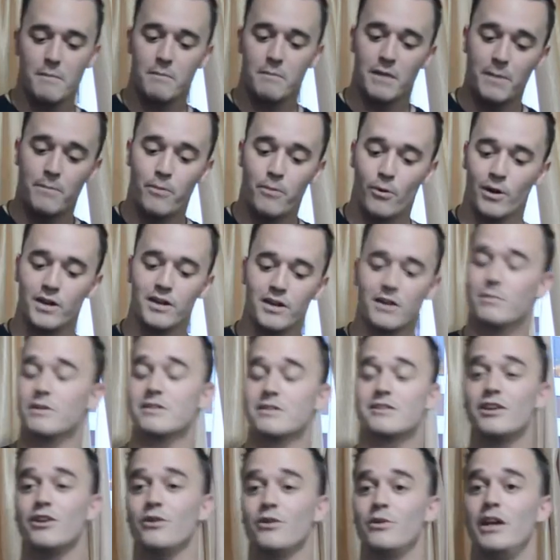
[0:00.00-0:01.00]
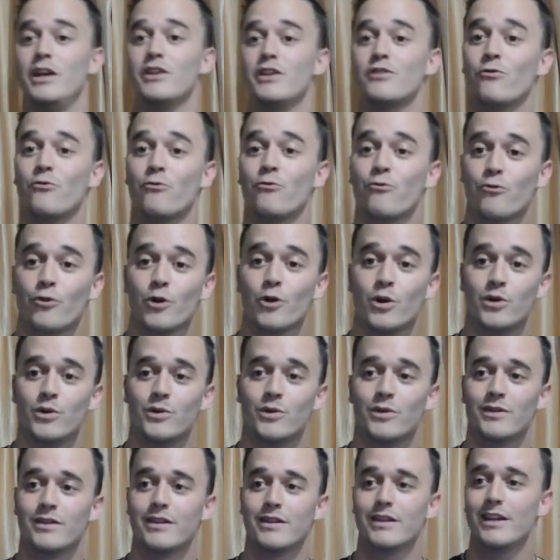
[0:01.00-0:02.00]
My point number two is
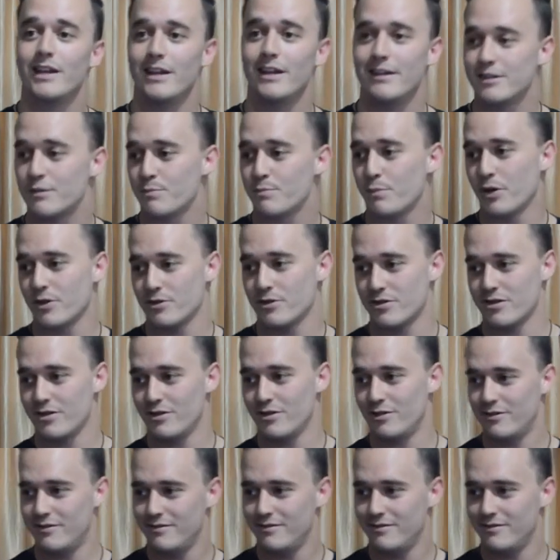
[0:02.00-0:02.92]
fruit is personal.